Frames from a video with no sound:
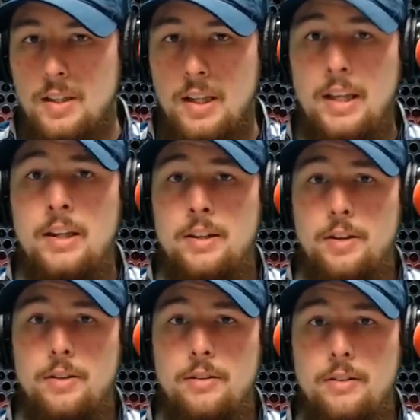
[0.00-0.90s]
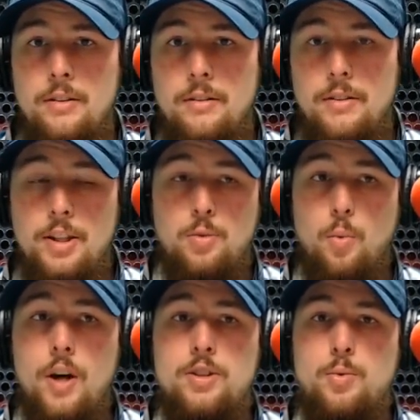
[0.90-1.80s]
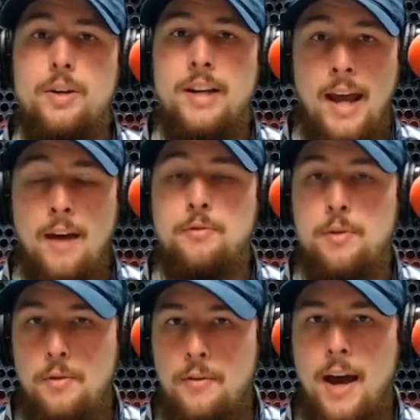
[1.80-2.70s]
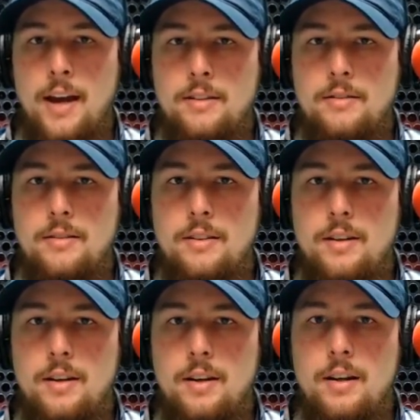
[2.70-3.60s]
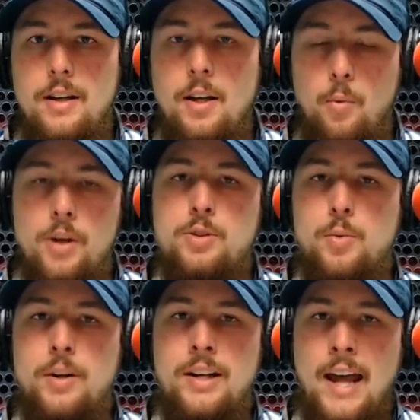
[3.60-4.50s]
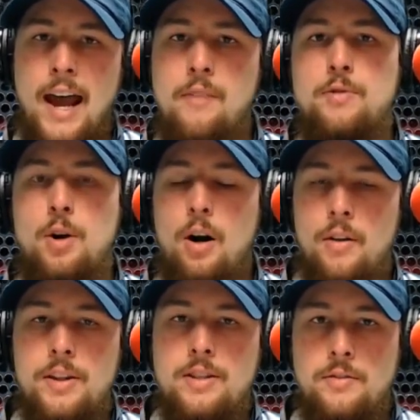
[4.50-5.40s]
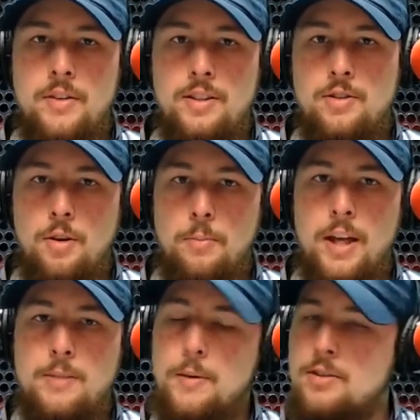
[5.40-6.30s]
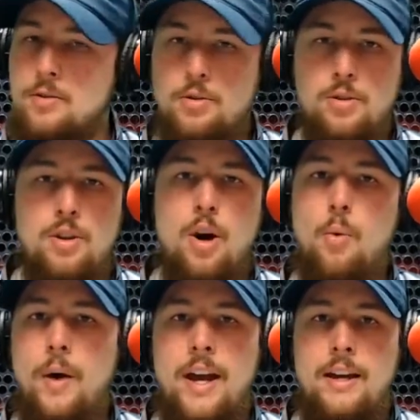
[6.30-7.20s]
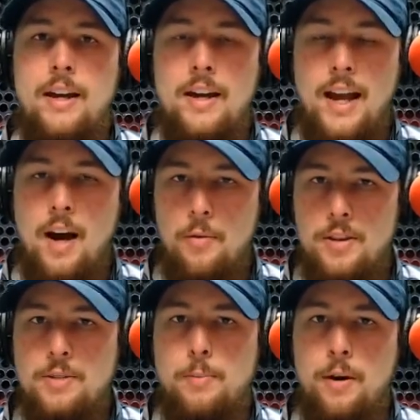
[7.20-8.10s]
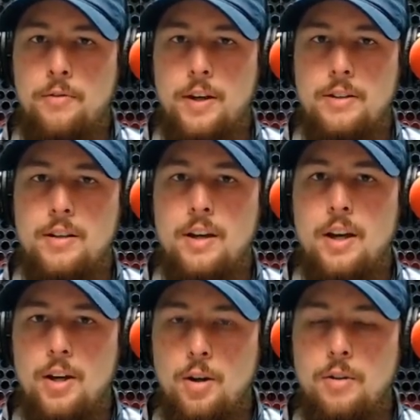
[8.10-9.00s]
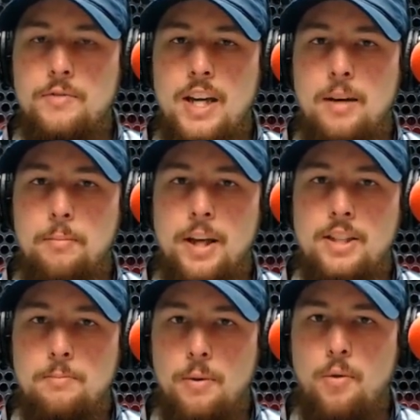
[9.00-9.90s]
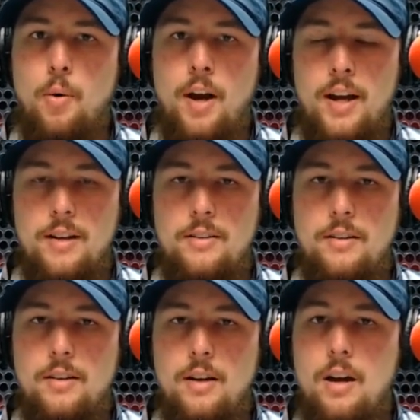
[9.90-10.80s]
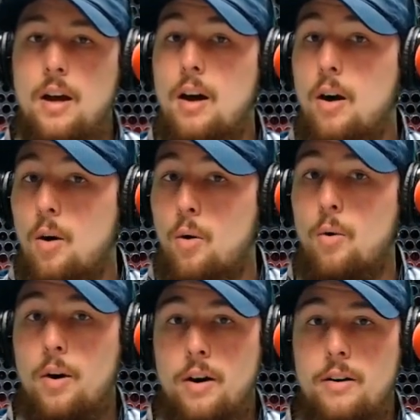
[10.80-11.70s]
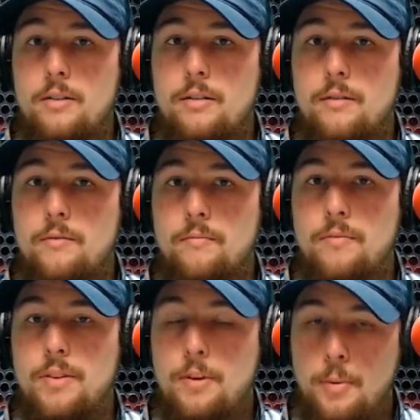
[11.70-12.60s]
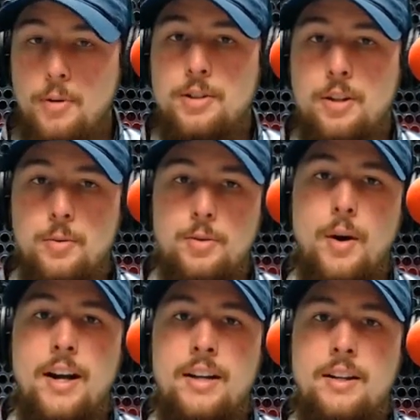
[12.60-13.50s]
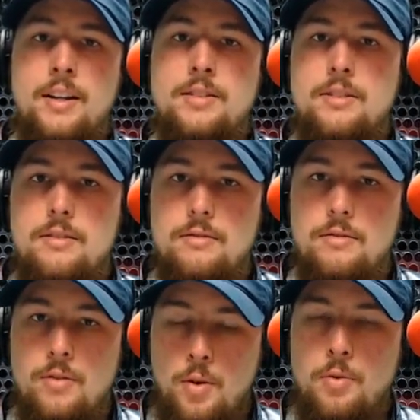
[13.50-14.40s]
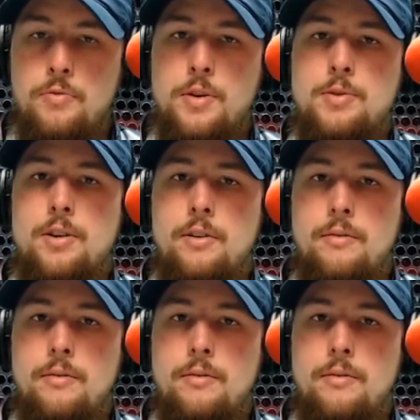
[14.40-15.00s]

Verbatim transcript: Either this was written after the fact, it was written after all these events took place because there's no way an account this perfect could have taken place beforehand or the person that was writing this knew the future.